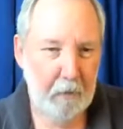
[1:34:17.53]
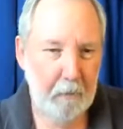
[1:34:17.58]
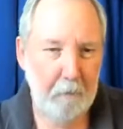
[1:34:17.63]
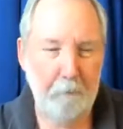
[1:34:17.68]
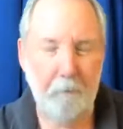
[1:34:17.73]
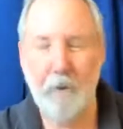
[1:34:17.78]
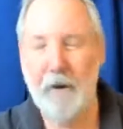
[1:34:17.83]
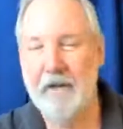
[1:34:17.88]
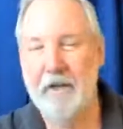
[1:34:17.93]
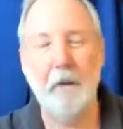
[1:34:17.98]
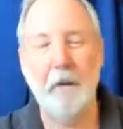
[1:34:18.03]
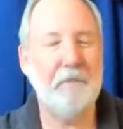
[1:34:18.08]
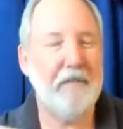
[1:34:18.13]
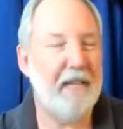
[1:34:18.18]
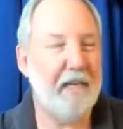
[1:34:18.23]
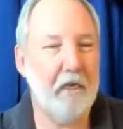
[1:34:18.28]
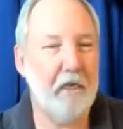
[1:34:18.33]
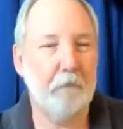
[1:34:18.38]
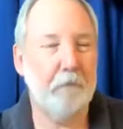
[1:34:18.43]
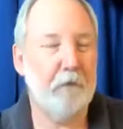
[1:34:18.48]
but
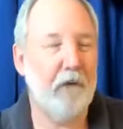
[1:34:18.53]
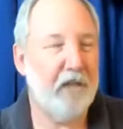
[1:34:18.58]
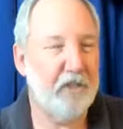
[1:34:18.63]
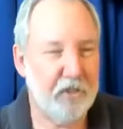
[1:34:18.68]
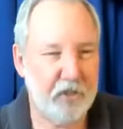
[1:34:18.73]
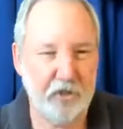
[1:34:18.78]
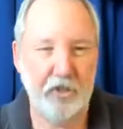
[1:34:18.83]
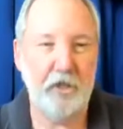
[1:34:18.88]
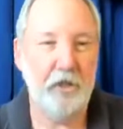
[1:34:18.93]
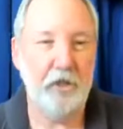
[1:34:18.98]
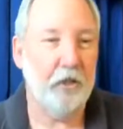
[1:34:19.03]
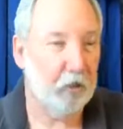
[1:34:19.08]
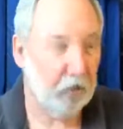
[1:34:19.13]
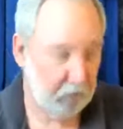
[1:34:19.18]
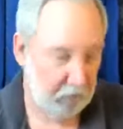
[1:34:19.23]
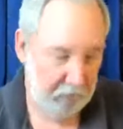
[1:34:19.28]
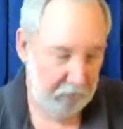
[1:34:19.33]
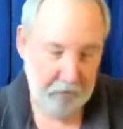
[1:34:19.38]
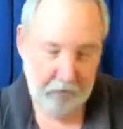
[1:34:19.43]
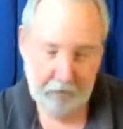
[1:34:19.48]
update and upgrade
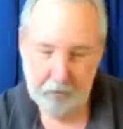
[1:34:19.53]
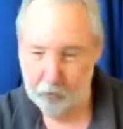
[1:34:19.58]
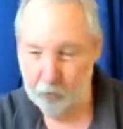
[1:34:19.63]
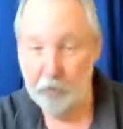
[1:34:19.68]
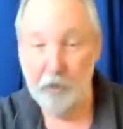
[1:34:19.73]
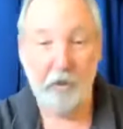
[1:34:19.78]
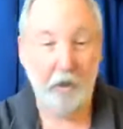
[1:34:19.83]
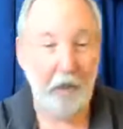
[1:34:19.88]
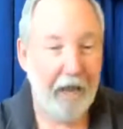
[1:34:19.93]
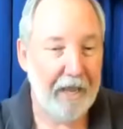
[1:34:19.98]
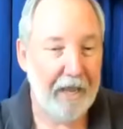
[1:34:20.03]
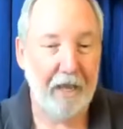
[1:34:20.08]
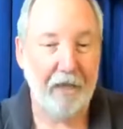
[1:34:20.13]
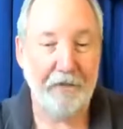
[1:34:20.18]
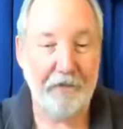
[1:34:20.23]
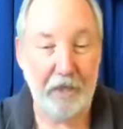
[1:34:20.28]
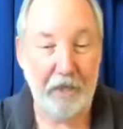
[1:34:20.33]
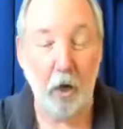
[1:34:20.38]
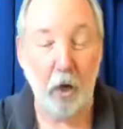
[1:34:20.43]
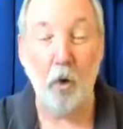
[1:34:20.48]
still rely
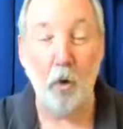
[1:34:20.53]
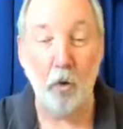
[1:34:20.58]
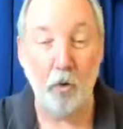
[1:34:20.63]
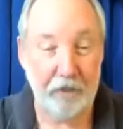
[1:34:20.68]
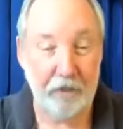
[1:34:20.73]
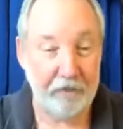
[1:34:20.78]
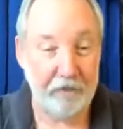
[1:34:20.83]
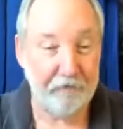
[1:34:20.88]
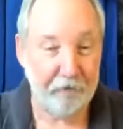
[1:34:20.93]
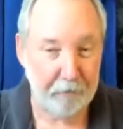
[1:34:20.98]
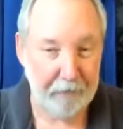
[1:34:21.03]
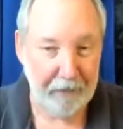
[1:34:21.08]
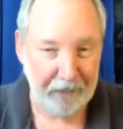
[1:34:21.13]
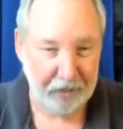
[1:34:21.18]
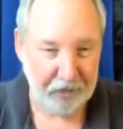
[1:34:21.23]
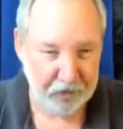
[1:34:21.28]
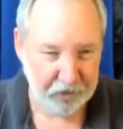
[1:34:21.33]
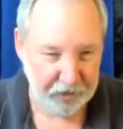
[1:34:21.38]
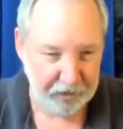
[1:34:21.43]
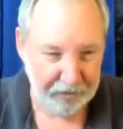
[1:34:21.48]
on the old
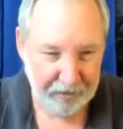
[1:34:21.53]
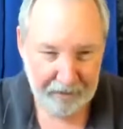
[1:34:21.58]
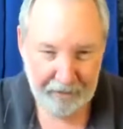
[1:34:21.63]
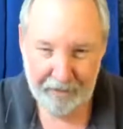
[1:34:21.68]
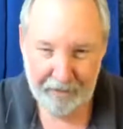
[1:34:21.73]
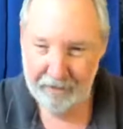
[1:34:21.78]
information.